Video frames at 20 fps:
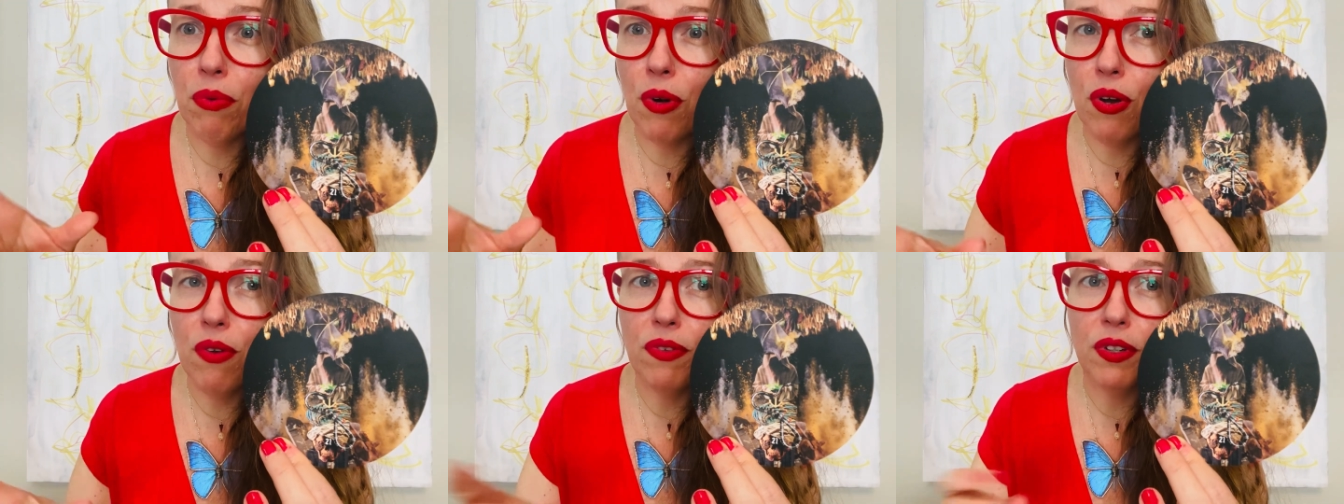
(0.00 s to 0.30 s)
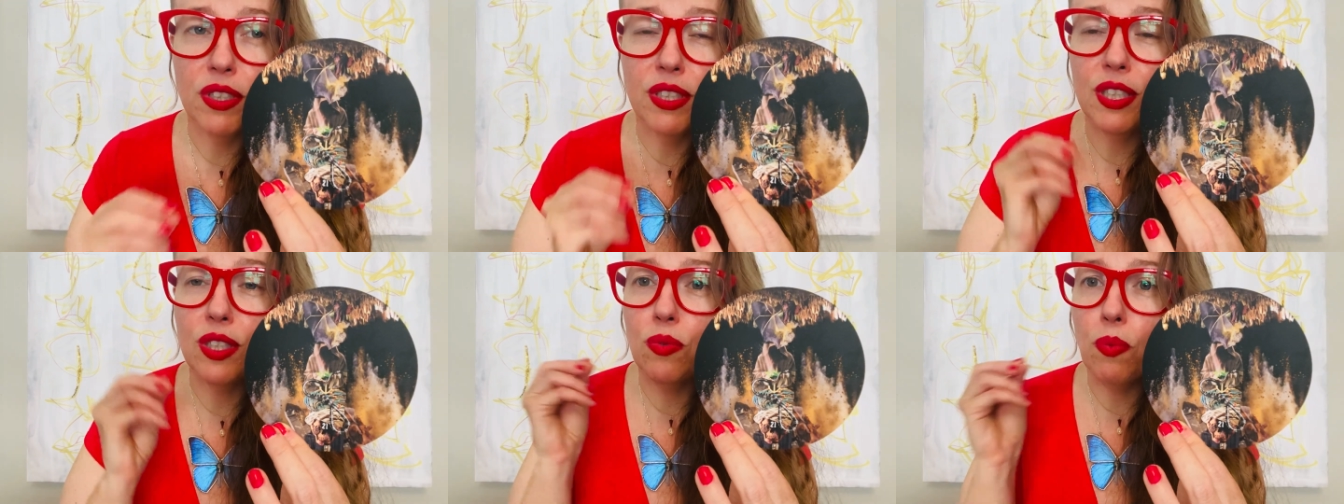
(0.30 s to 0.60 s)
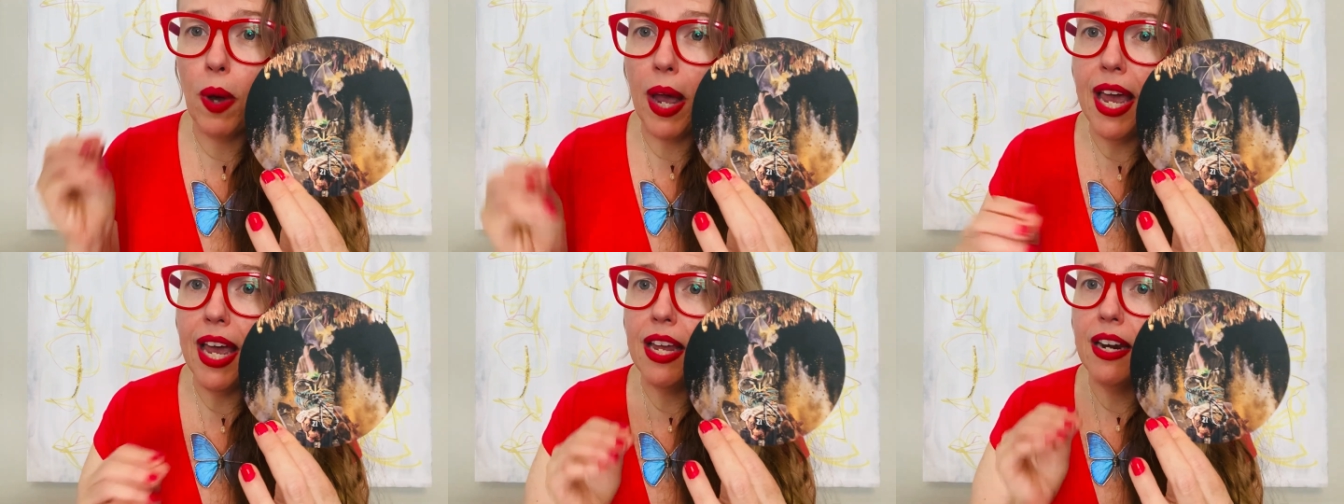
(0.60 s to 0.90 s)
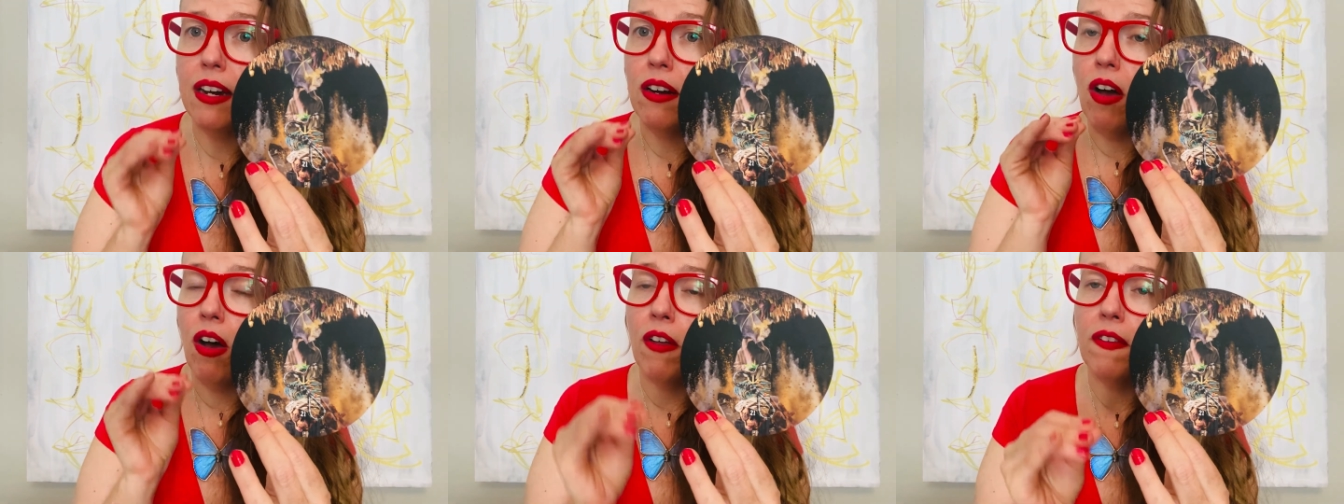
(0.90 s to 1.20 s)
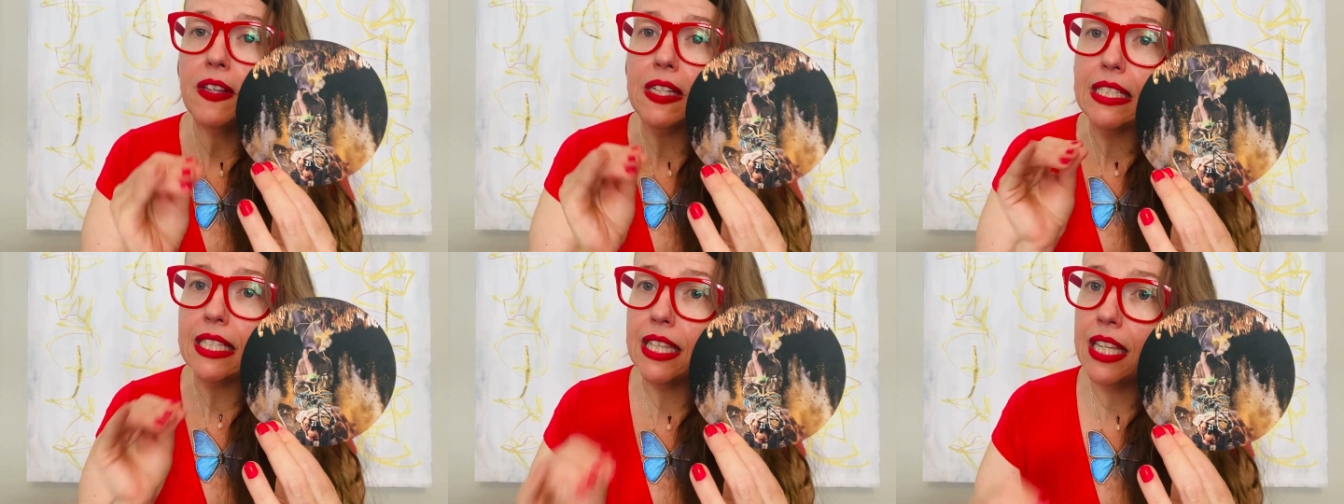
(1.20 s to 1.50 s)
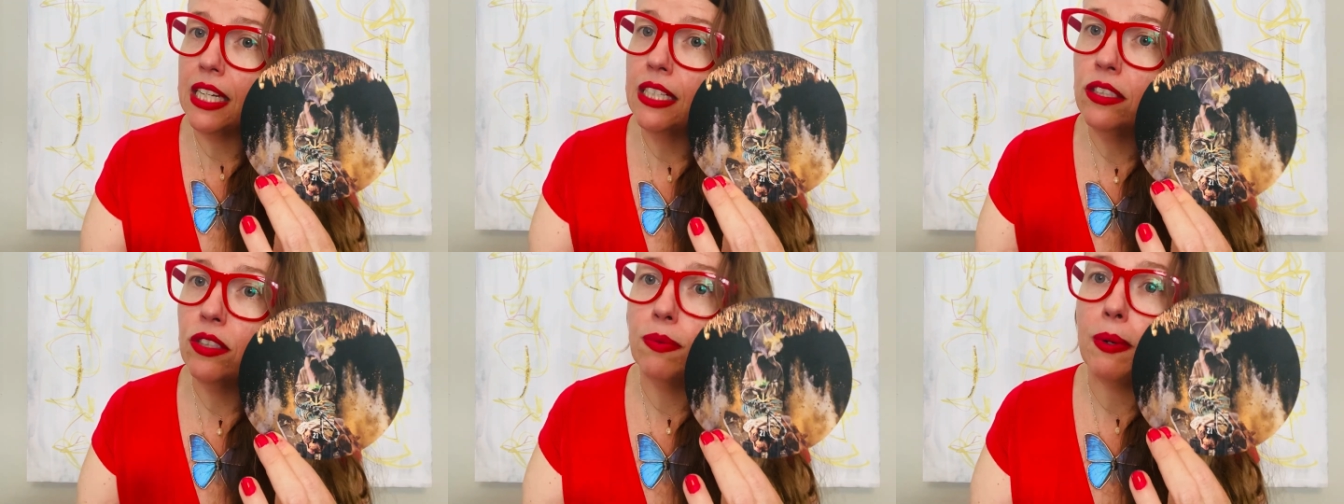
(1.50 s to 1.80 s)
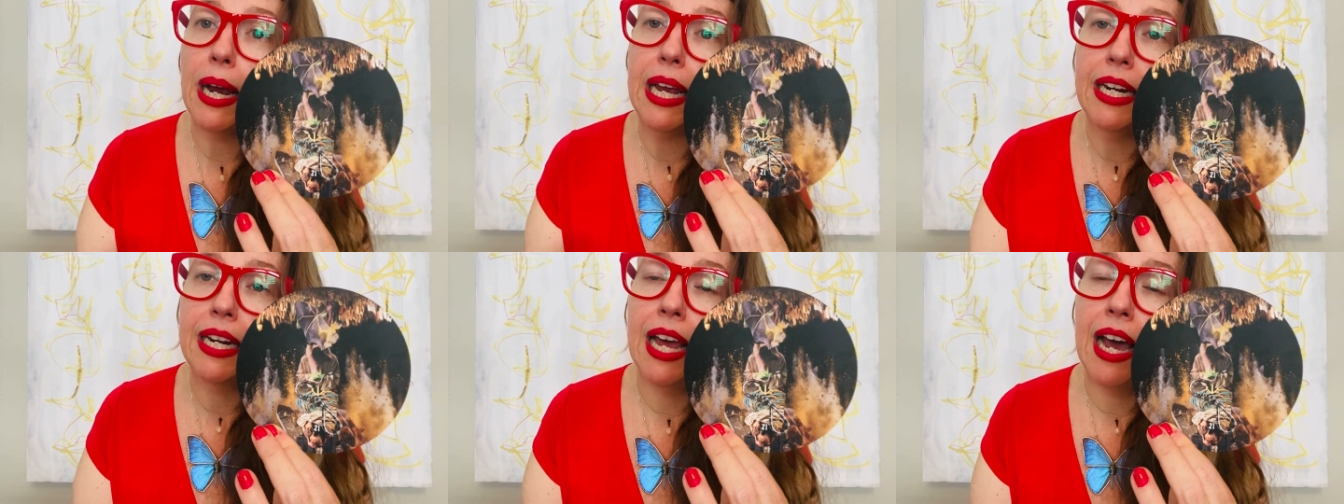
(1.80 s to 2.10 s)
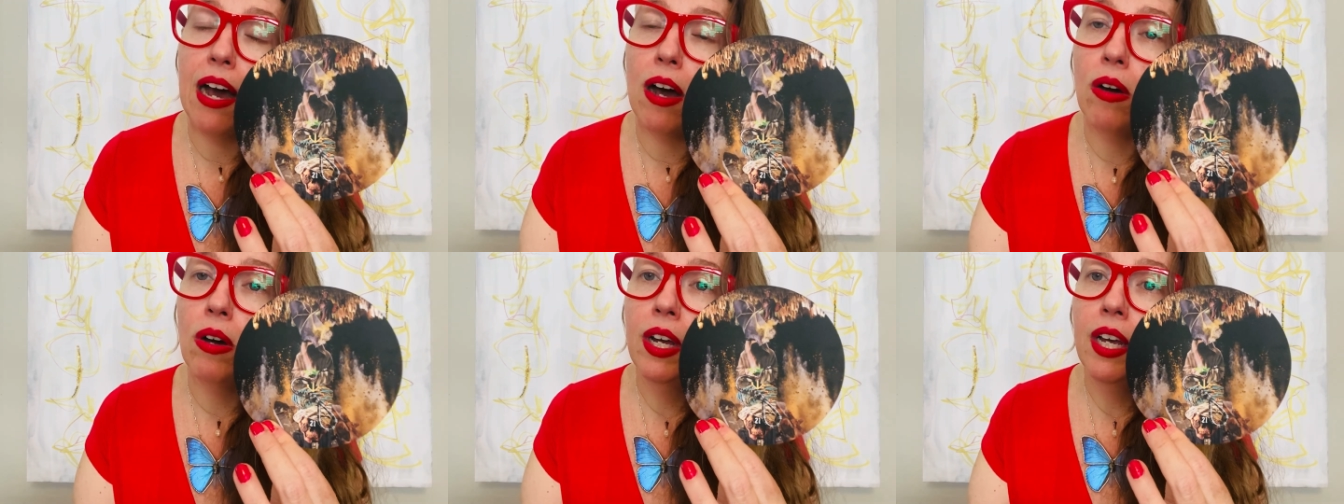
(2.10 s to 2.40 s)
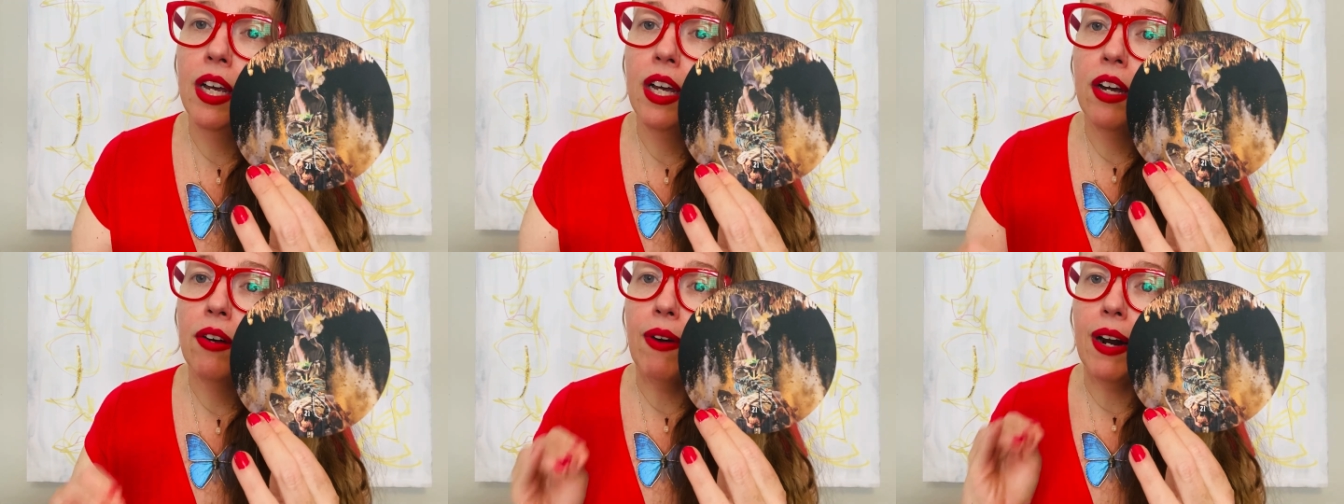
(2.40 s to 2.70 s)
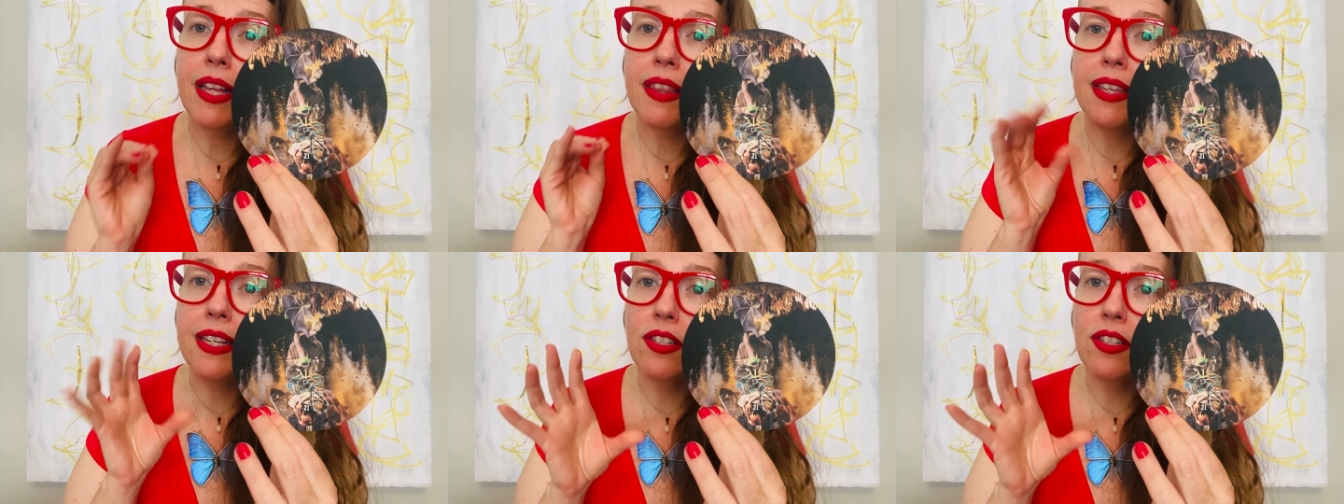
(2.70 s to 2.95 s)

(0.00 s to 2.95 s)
Roe versus Wade and all these things right now, right?